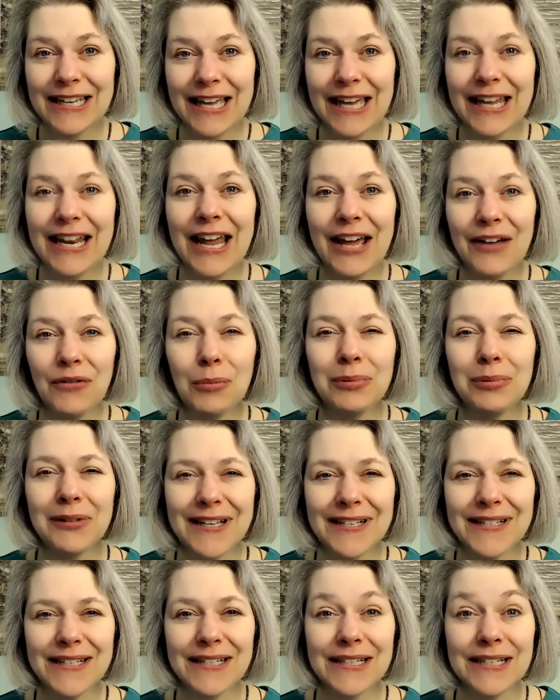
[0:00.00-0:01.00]
and have a
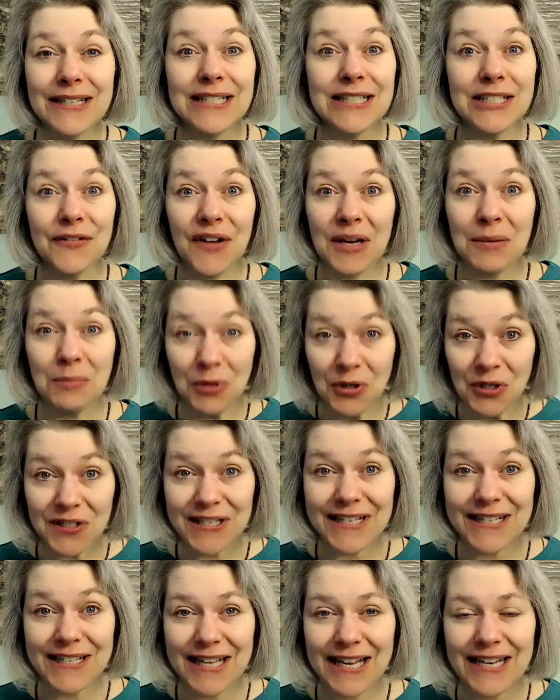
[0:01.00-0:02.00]
blessed Divine
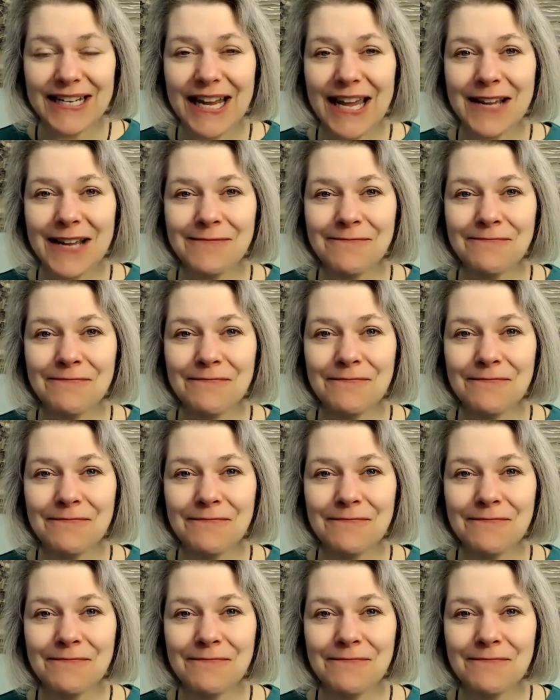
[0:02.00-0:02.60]
Mercy Sunday.